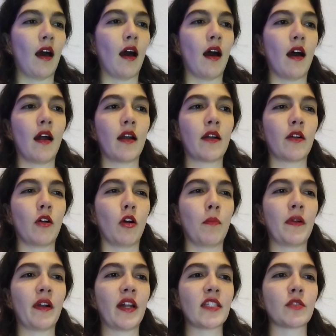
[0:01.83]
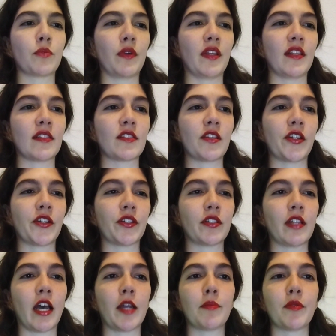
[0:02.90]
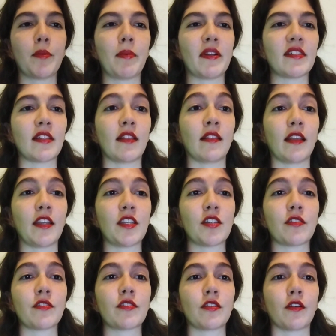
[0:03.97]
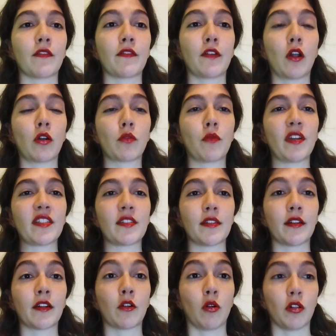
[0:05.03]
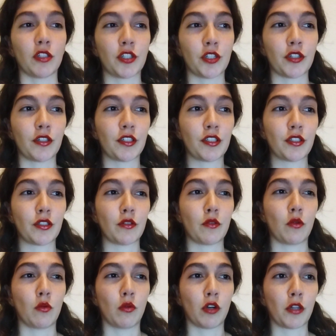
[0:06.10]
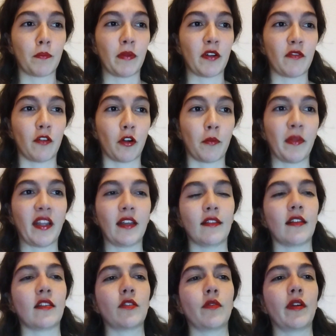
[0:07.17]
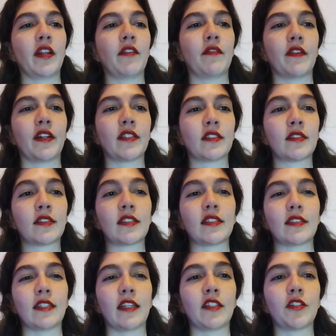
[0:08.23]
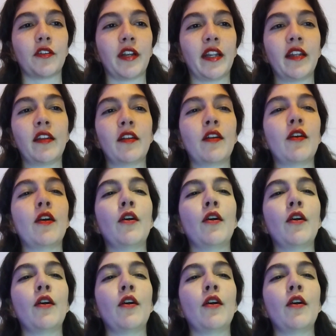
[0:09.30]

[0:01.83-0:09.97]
Are operas with stereotype representations of non-Western cultures worth performing in the 21st century,